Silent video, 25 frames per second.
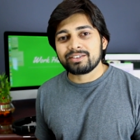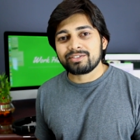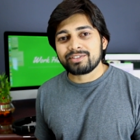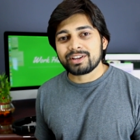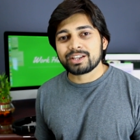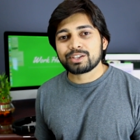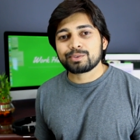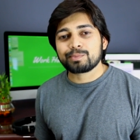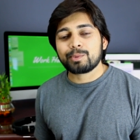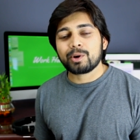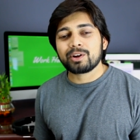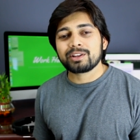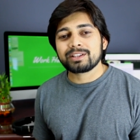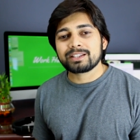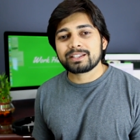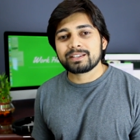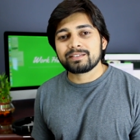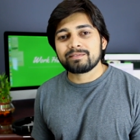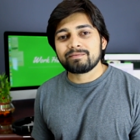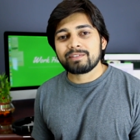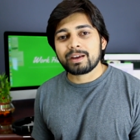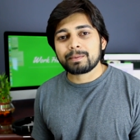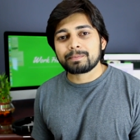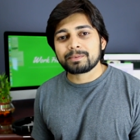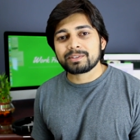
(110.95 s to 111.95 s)
a
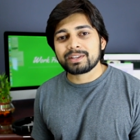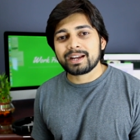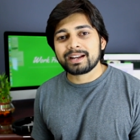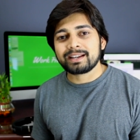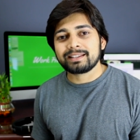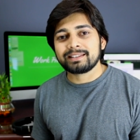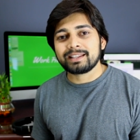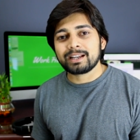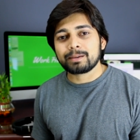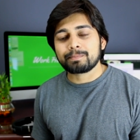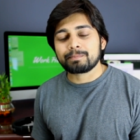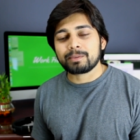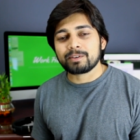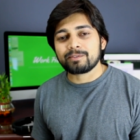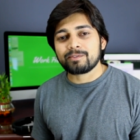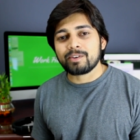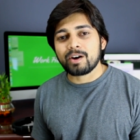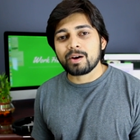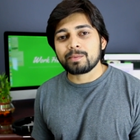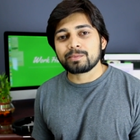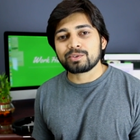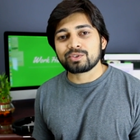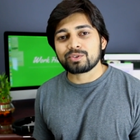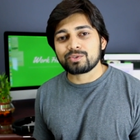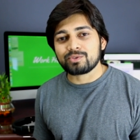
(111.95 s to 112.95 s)
responsive website that
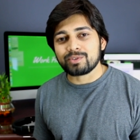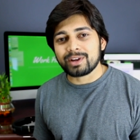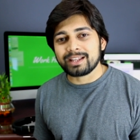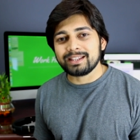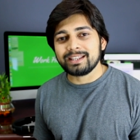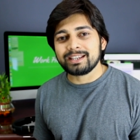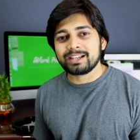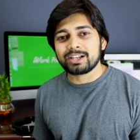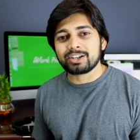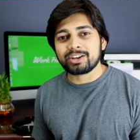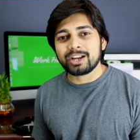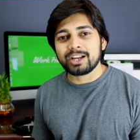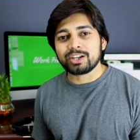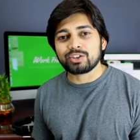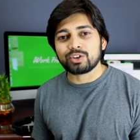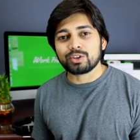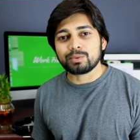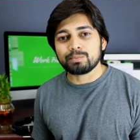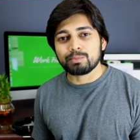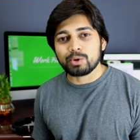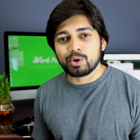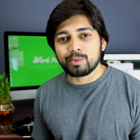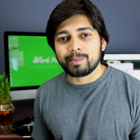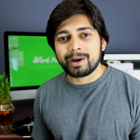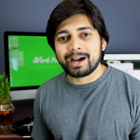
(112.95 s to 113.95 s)
performs really great
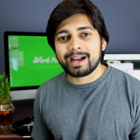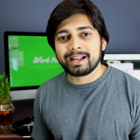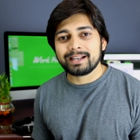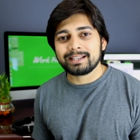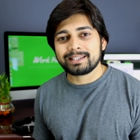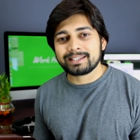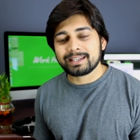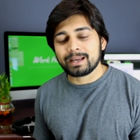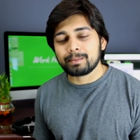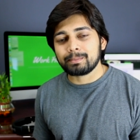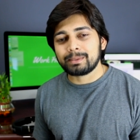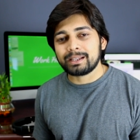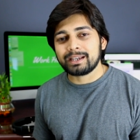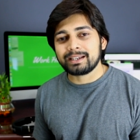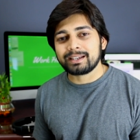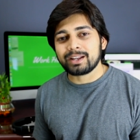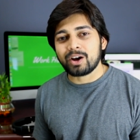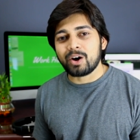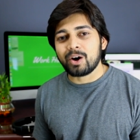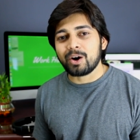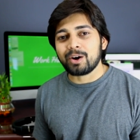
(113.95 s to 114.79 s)
on mobile, tablet,